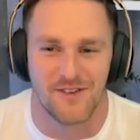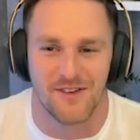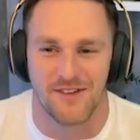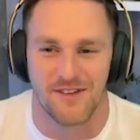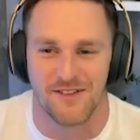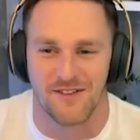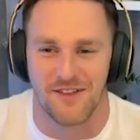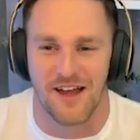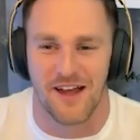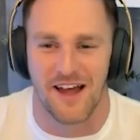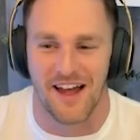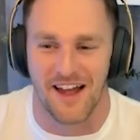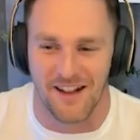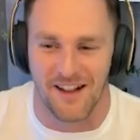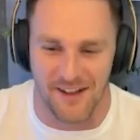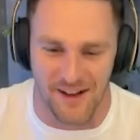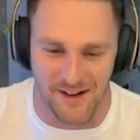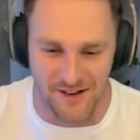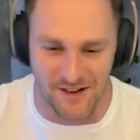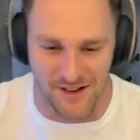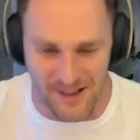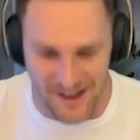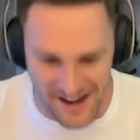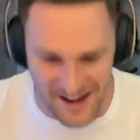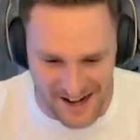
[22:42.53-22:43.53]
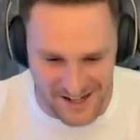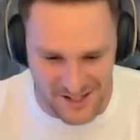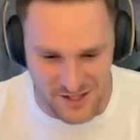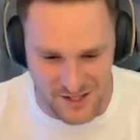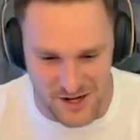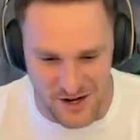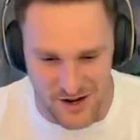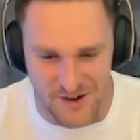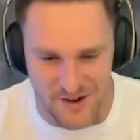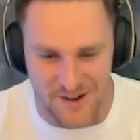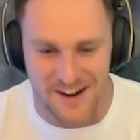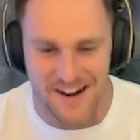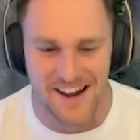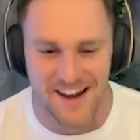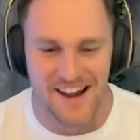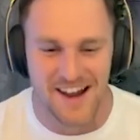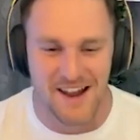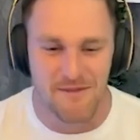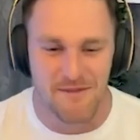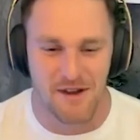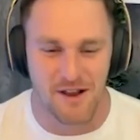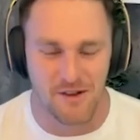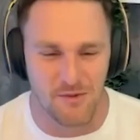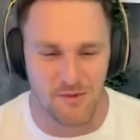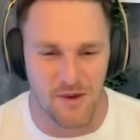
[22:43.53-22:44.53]
the, into the next year
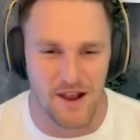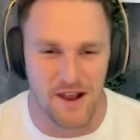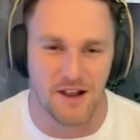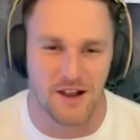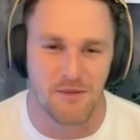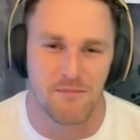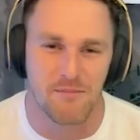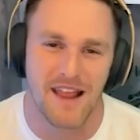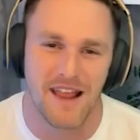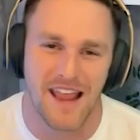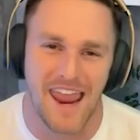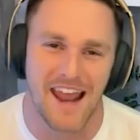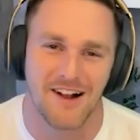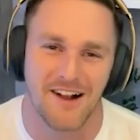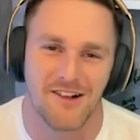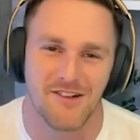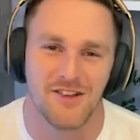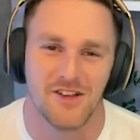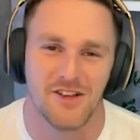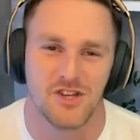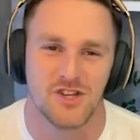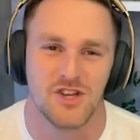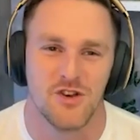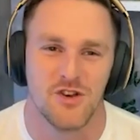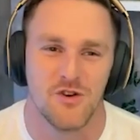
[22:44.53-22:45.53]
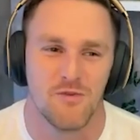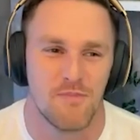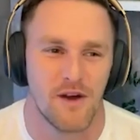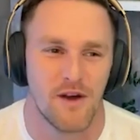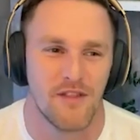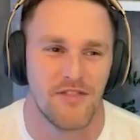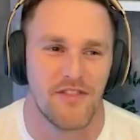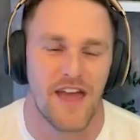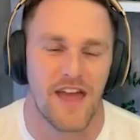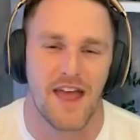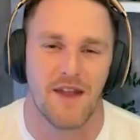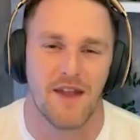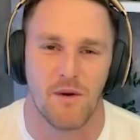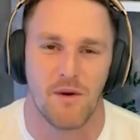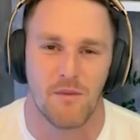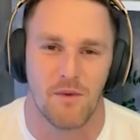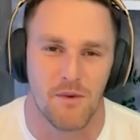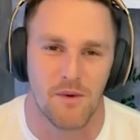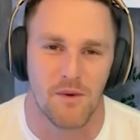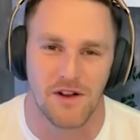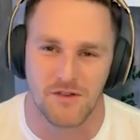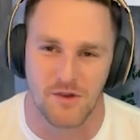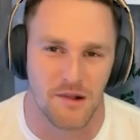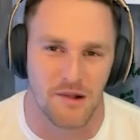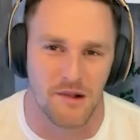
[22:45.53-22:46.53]
because we had a mechanical issue. But then when we
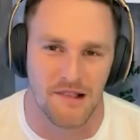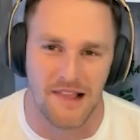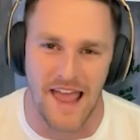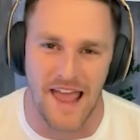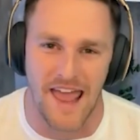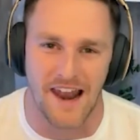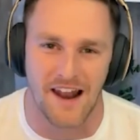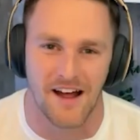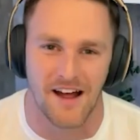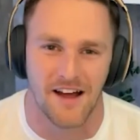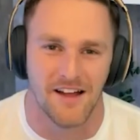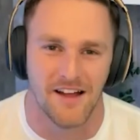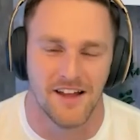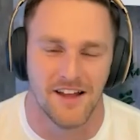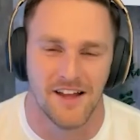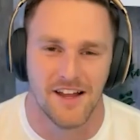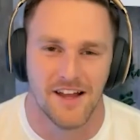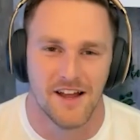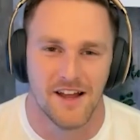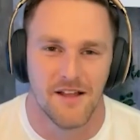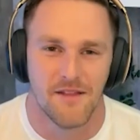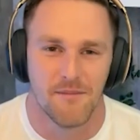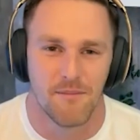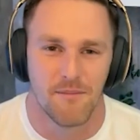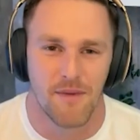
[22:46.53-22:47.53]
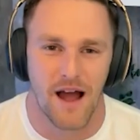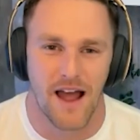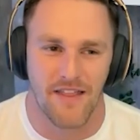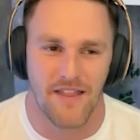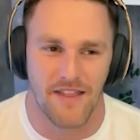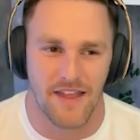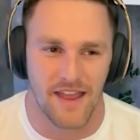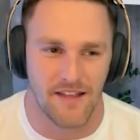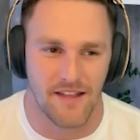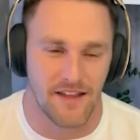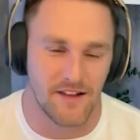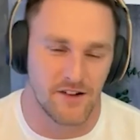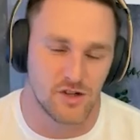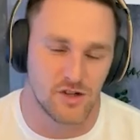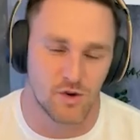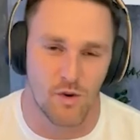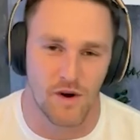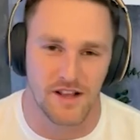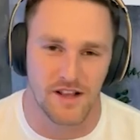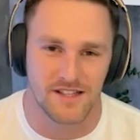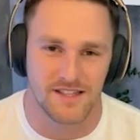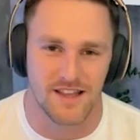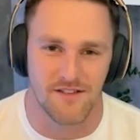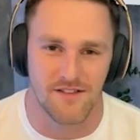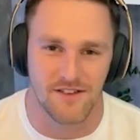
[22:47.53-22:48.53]
went to Atlanta by the in
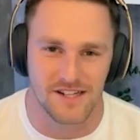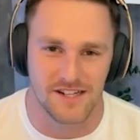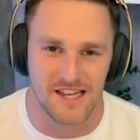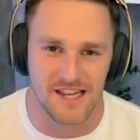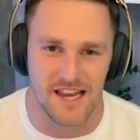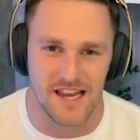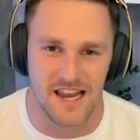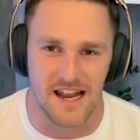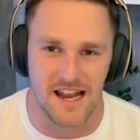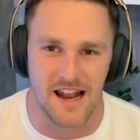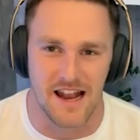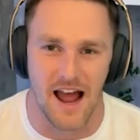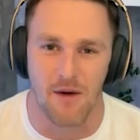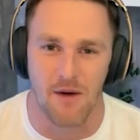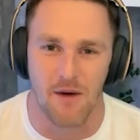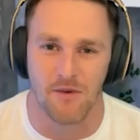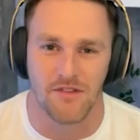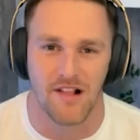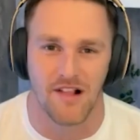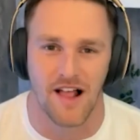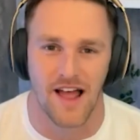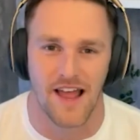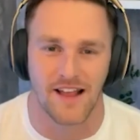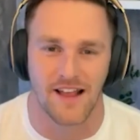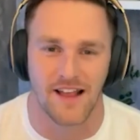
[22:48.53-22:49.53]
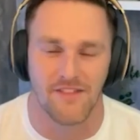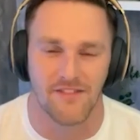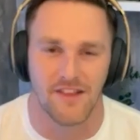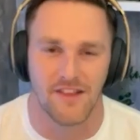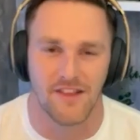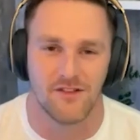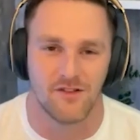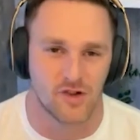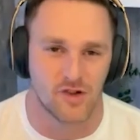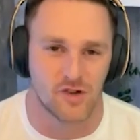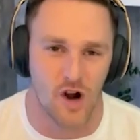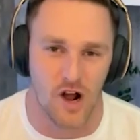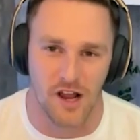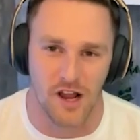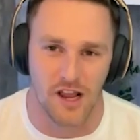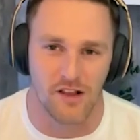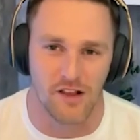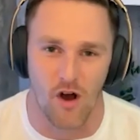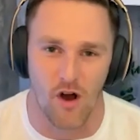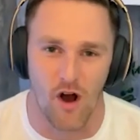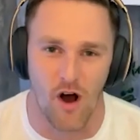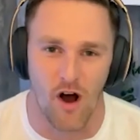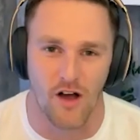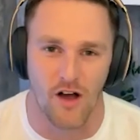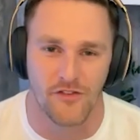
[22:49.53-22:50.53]
2017, I was like, this truck is
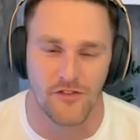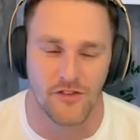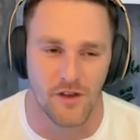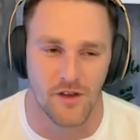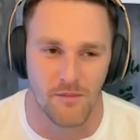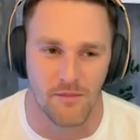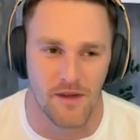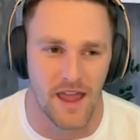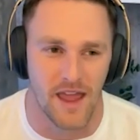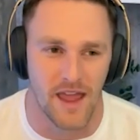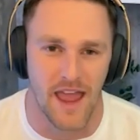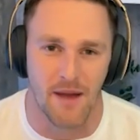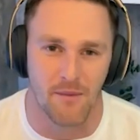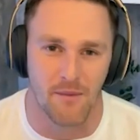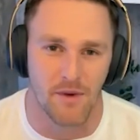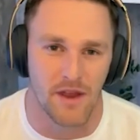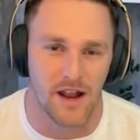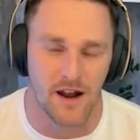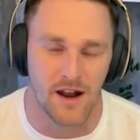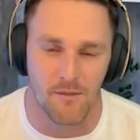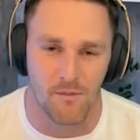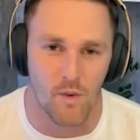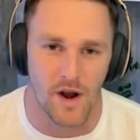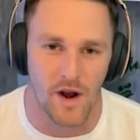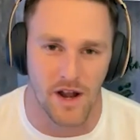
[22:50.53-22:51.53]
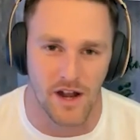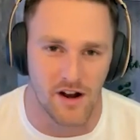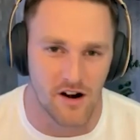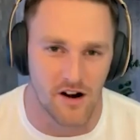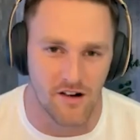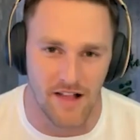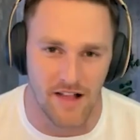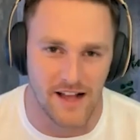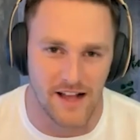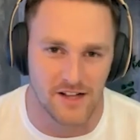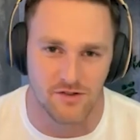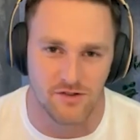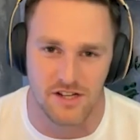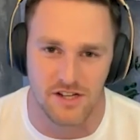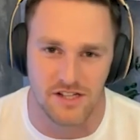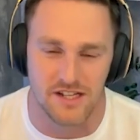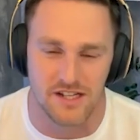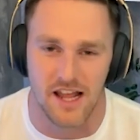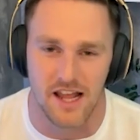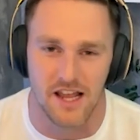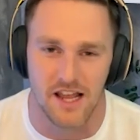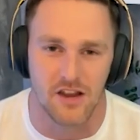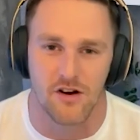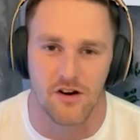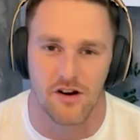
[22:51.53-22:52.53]
awesome, and we ended up winning our last race of
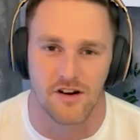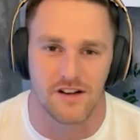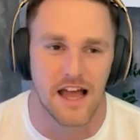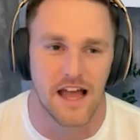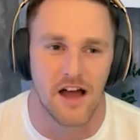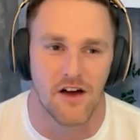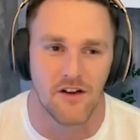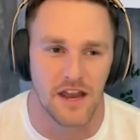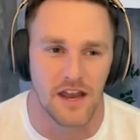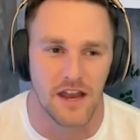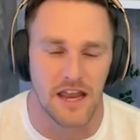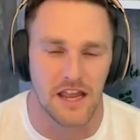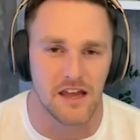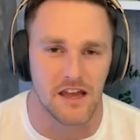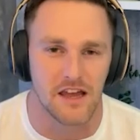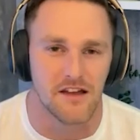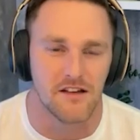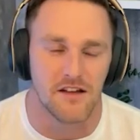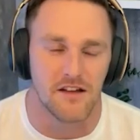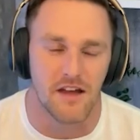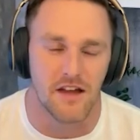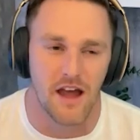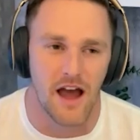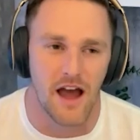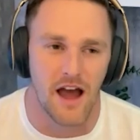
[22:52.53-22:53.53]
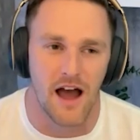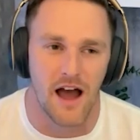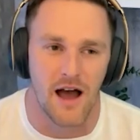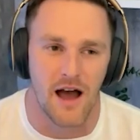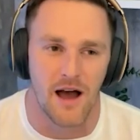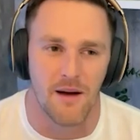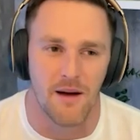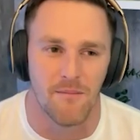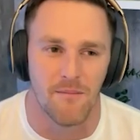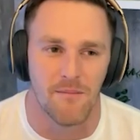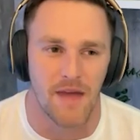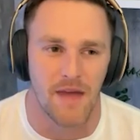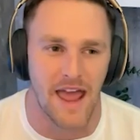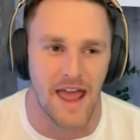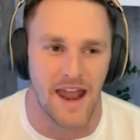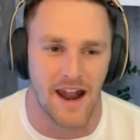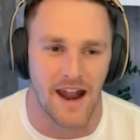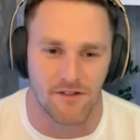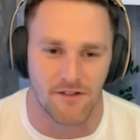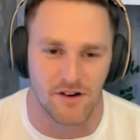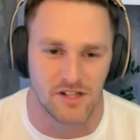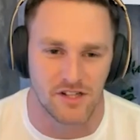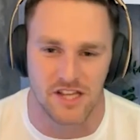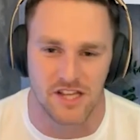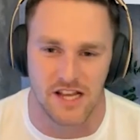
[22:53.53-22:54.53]
that year in Talladega. Um, and
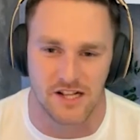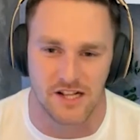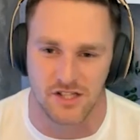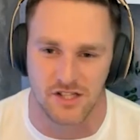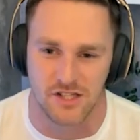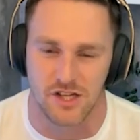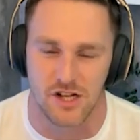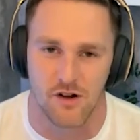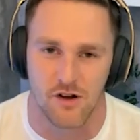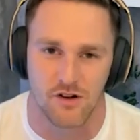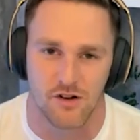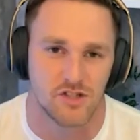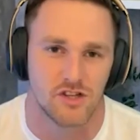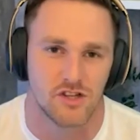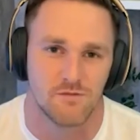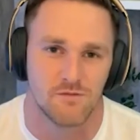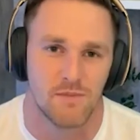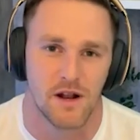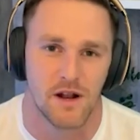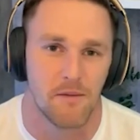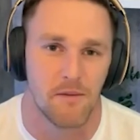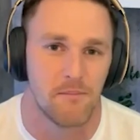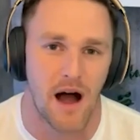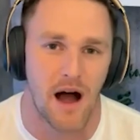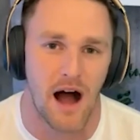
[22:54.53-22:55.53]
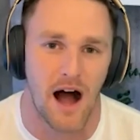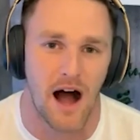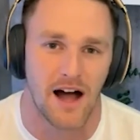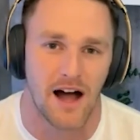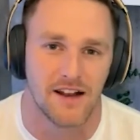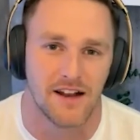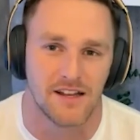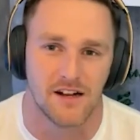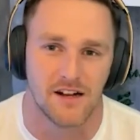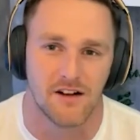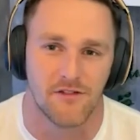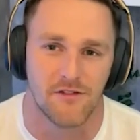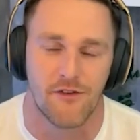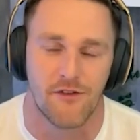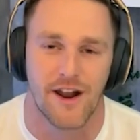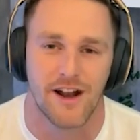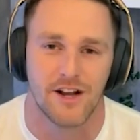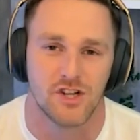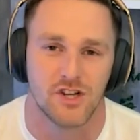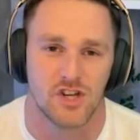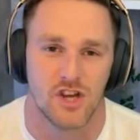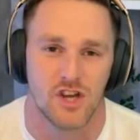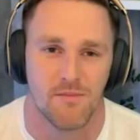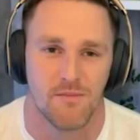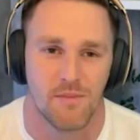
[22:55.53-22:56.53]
ever since, you know, it's just been a bond and a
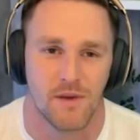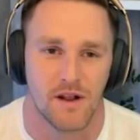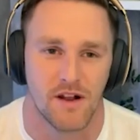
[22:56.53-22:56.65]
friendship and a